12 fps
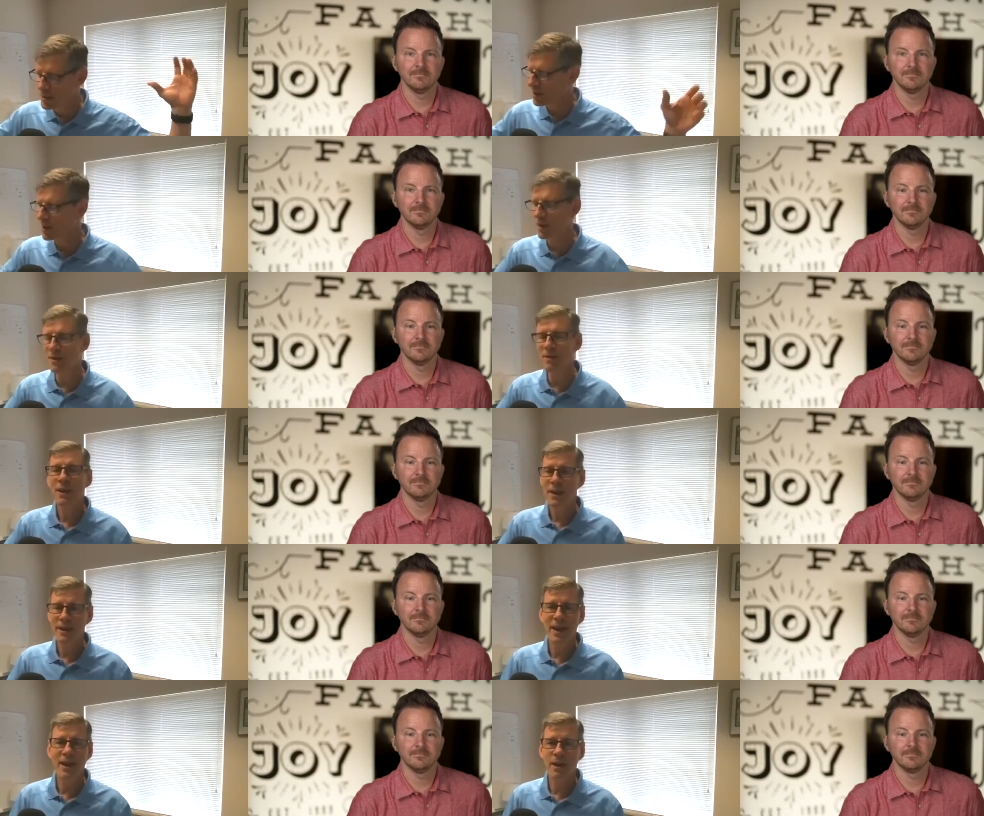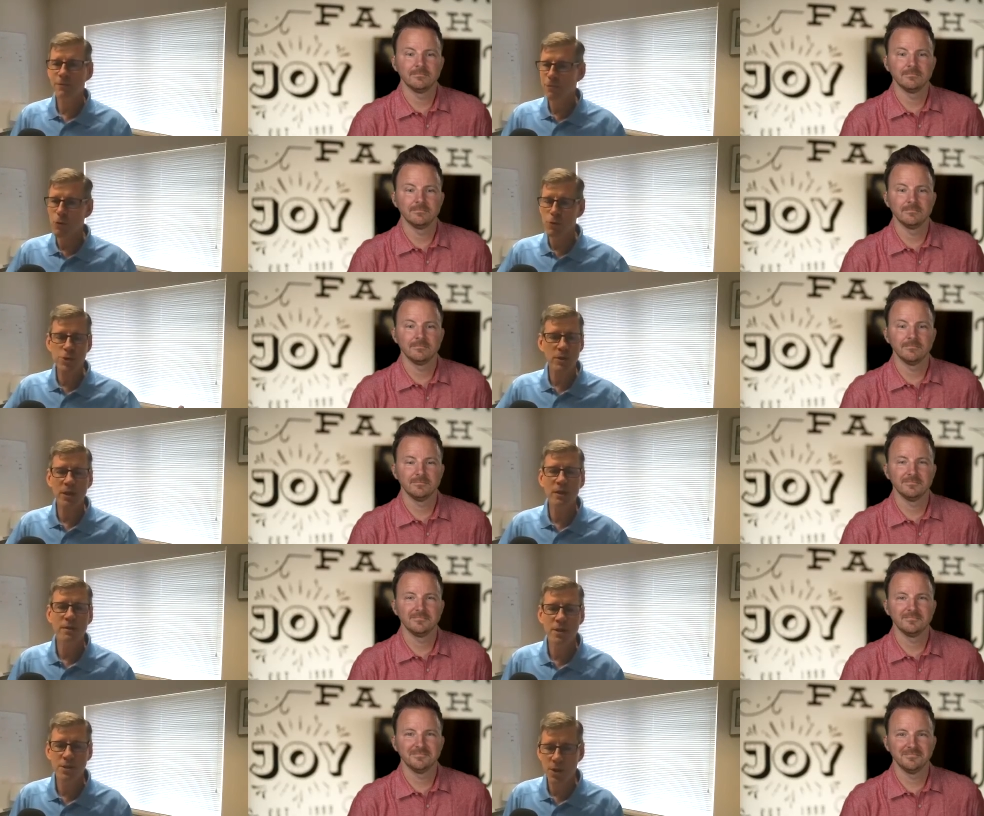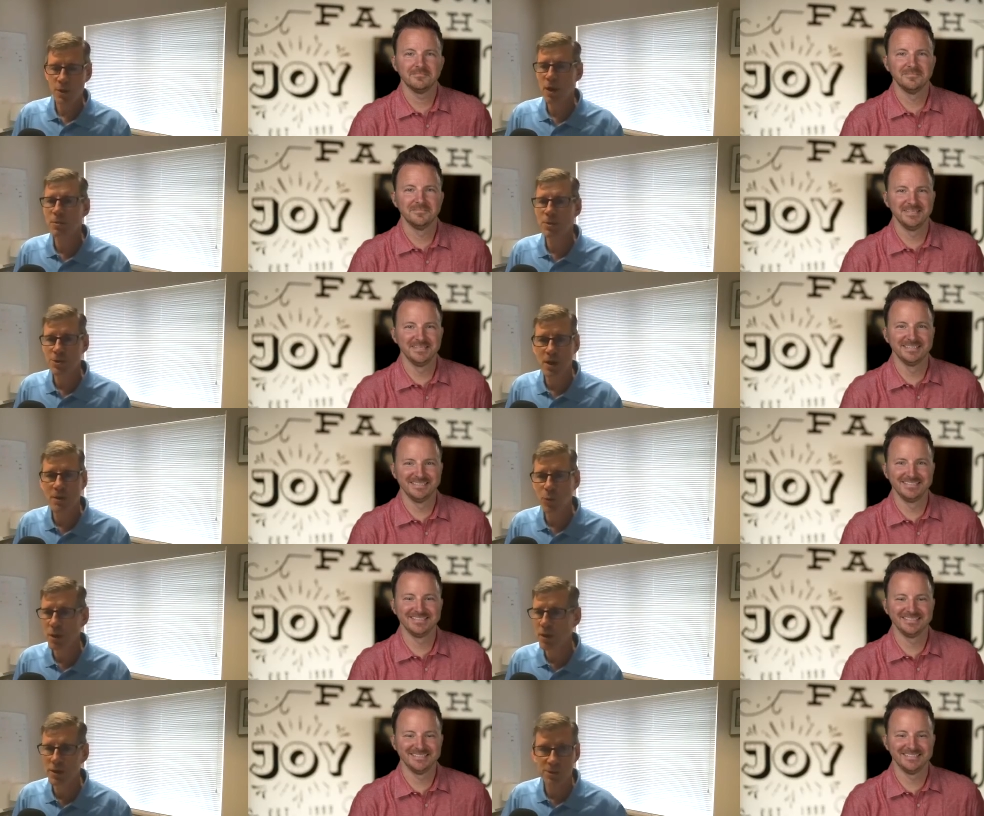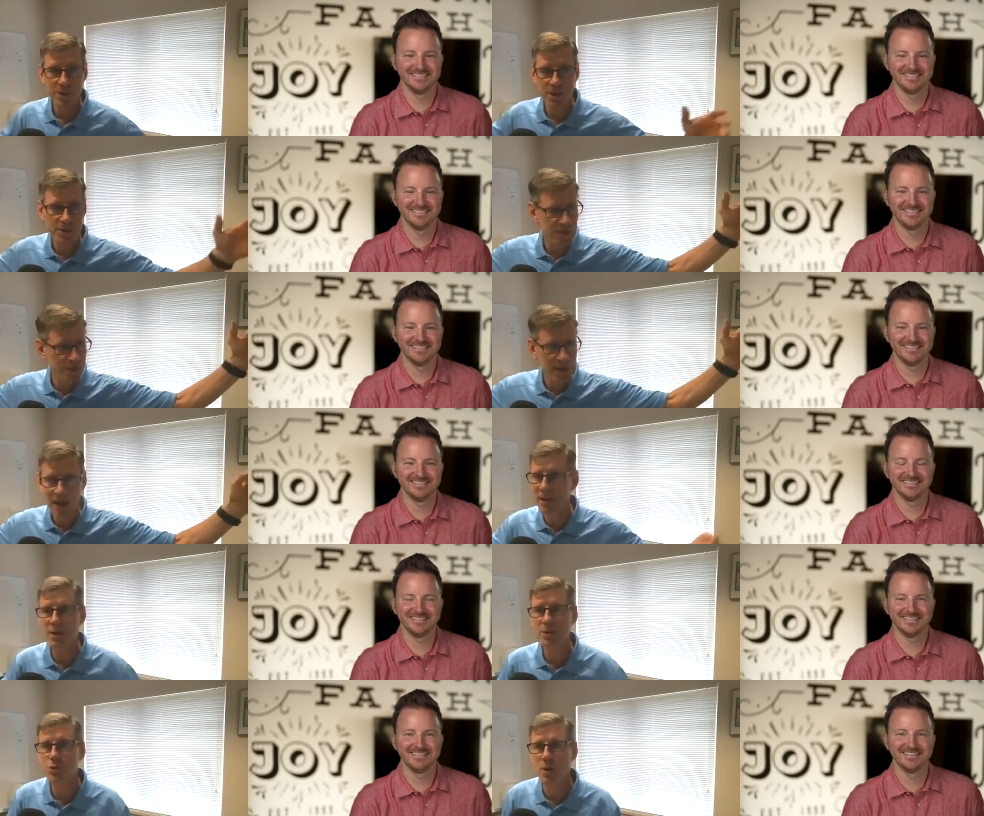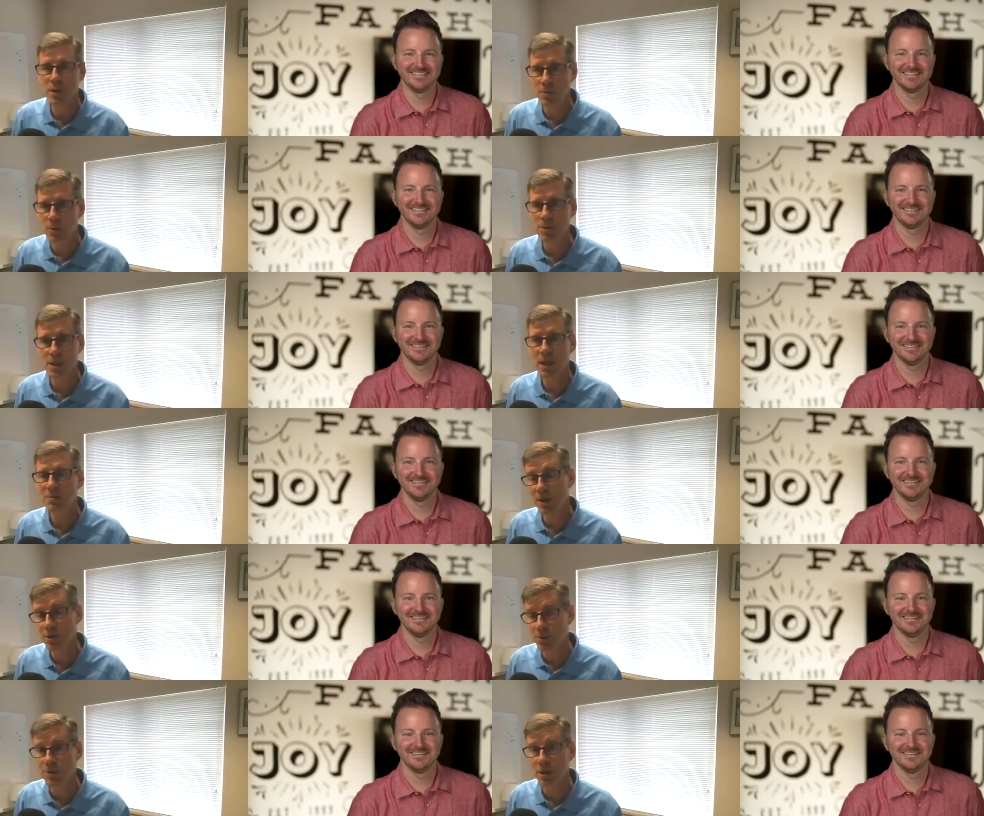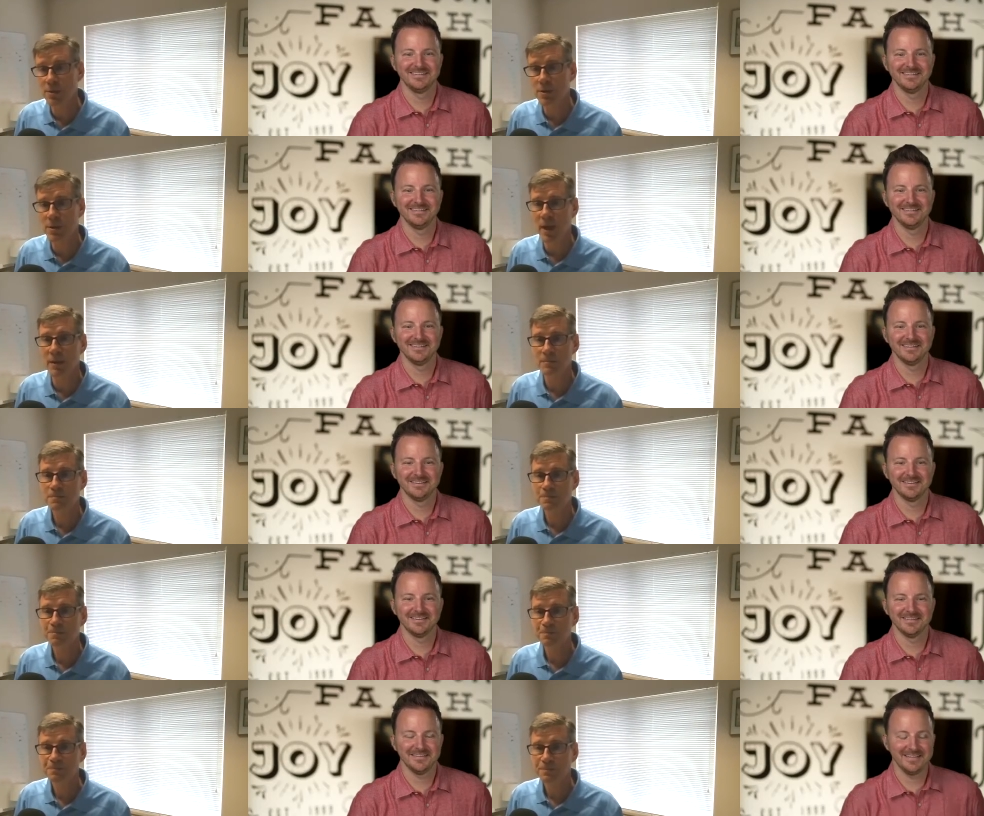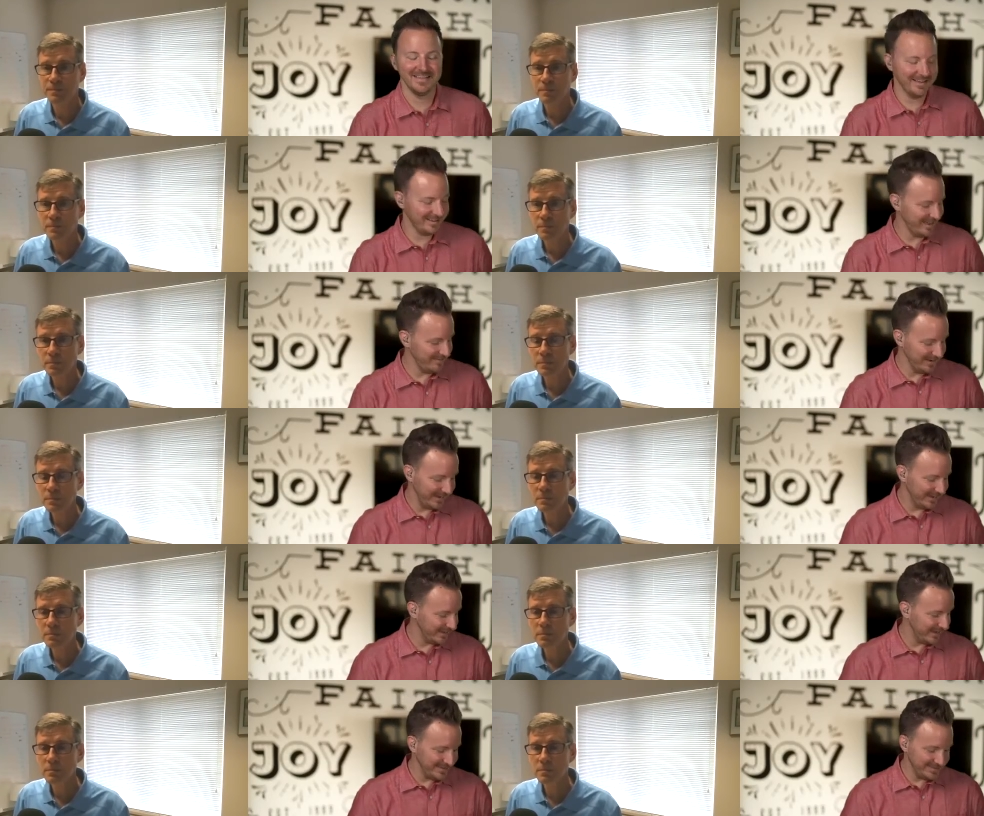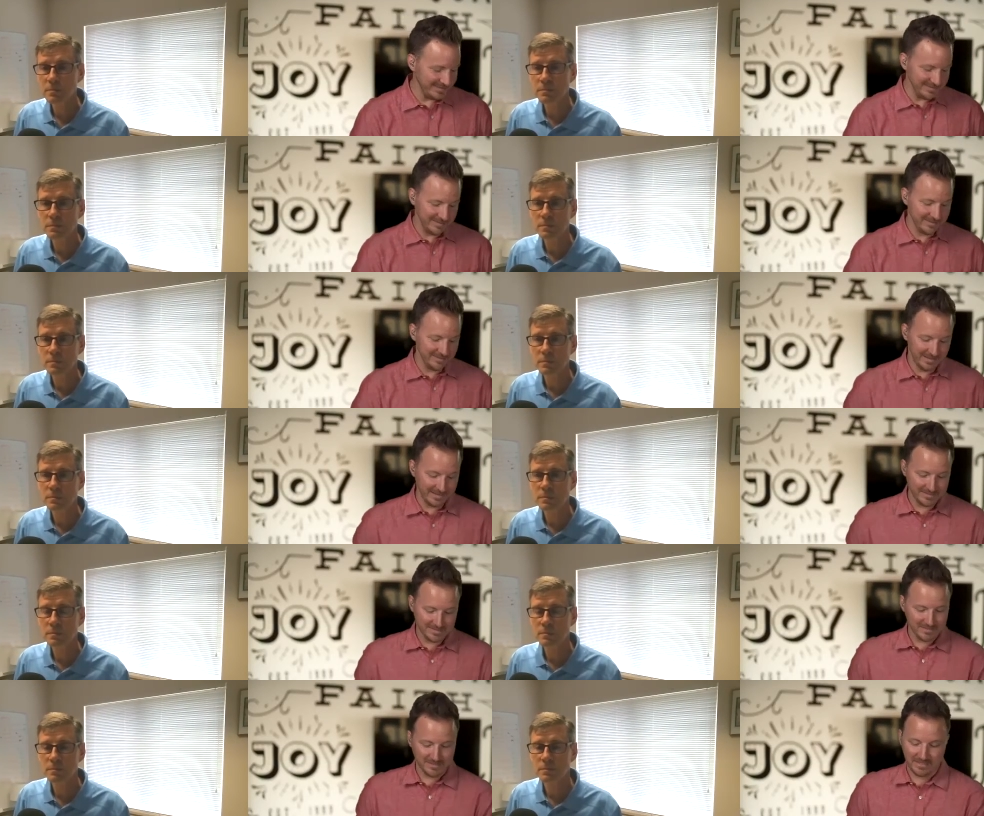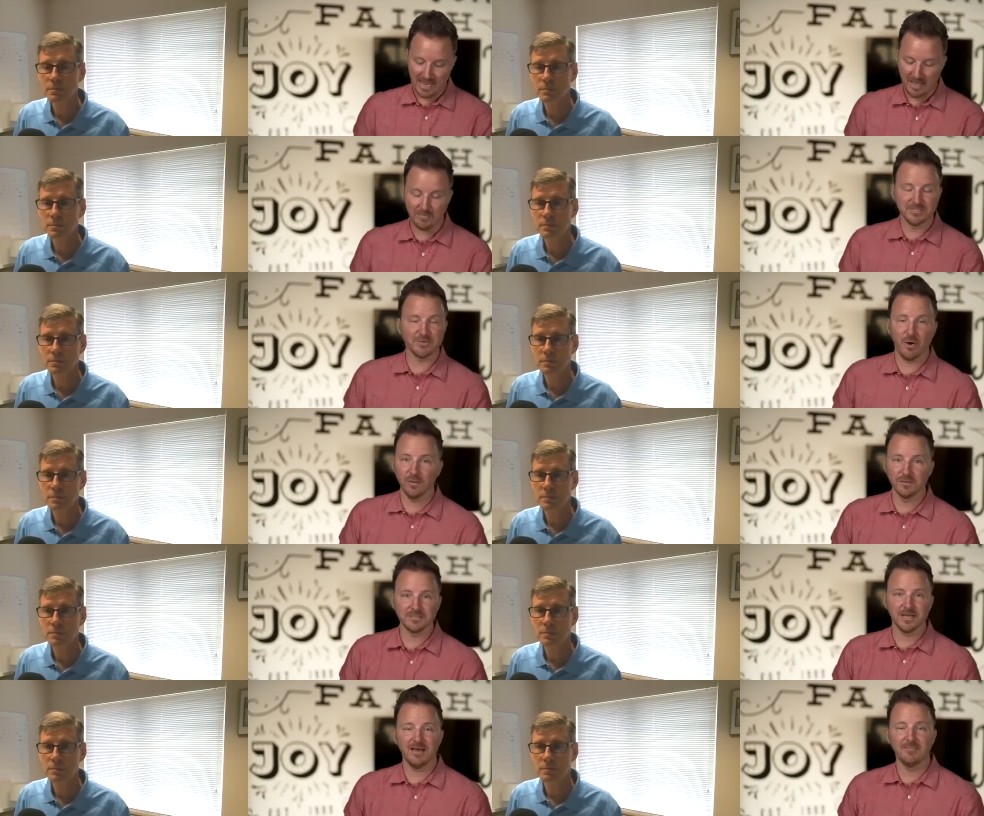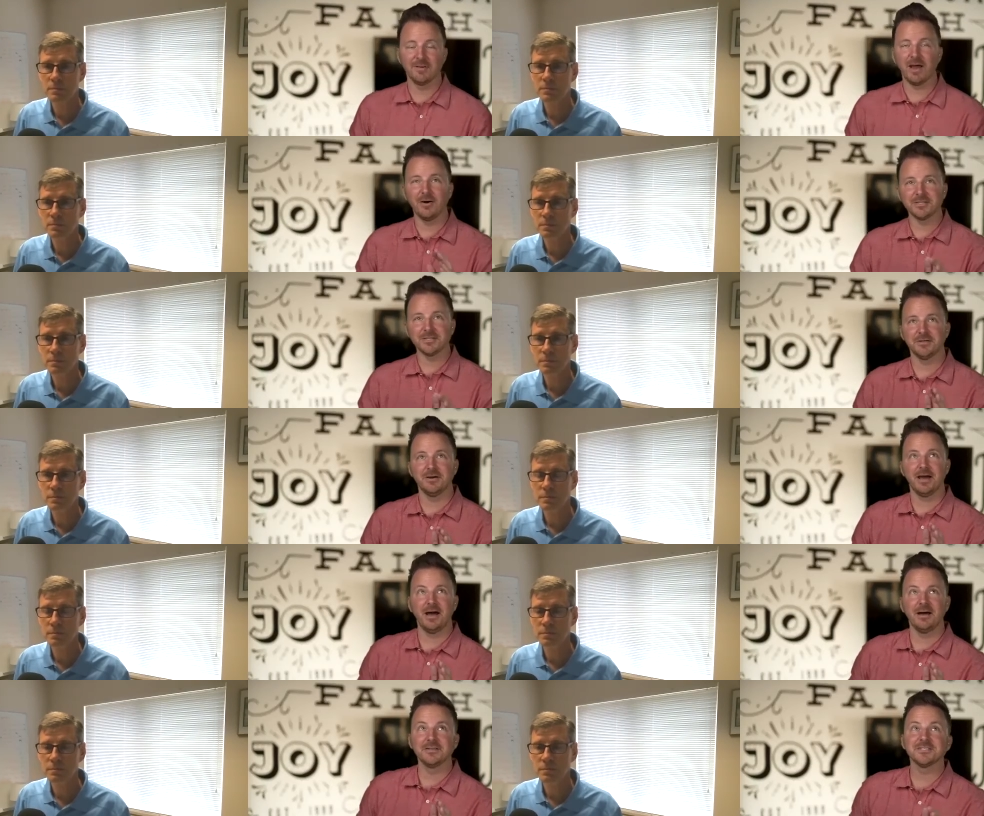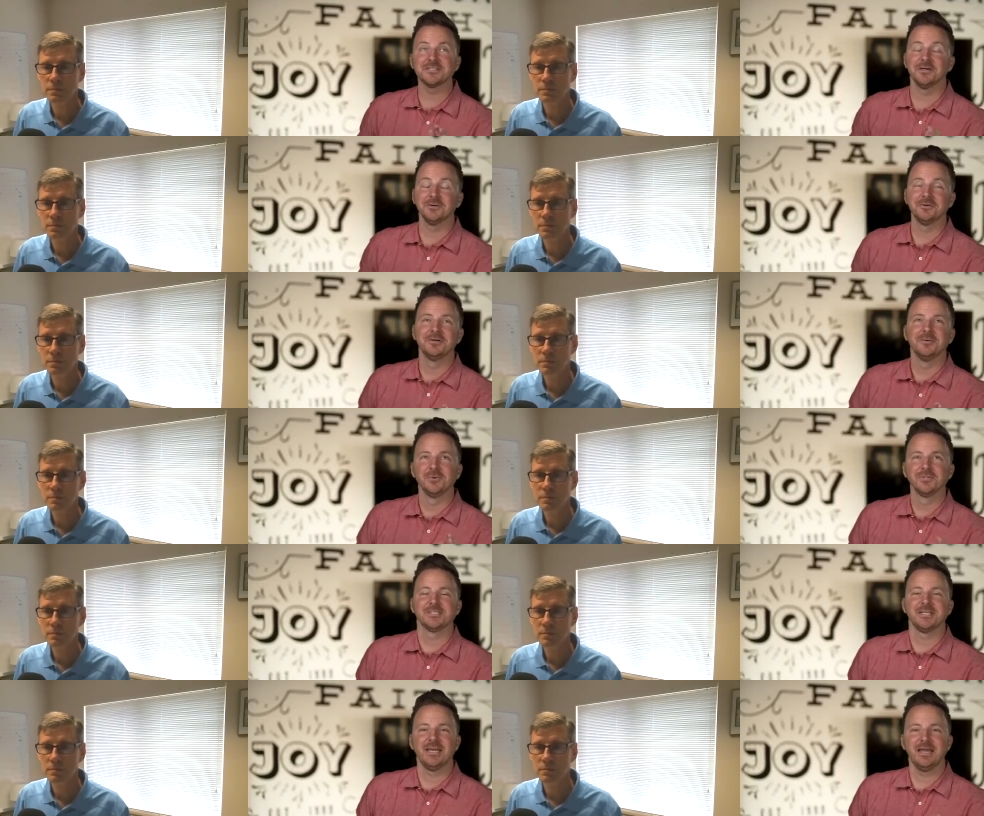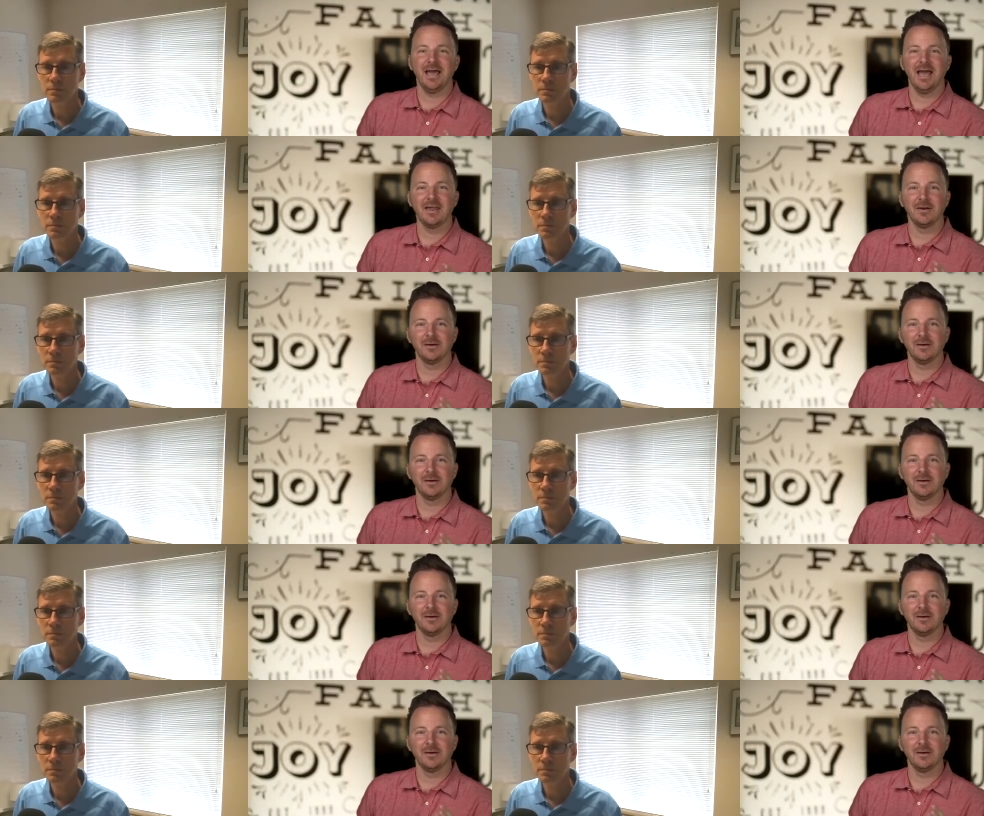Speaker 1: you know, again, unfortunately, this incredible hmm. software is is not in the industry anymore today as a result of that.
Speaker 2: Yeah, I mean, I, I think that that's that happens all the time. But I also I also will say I had a,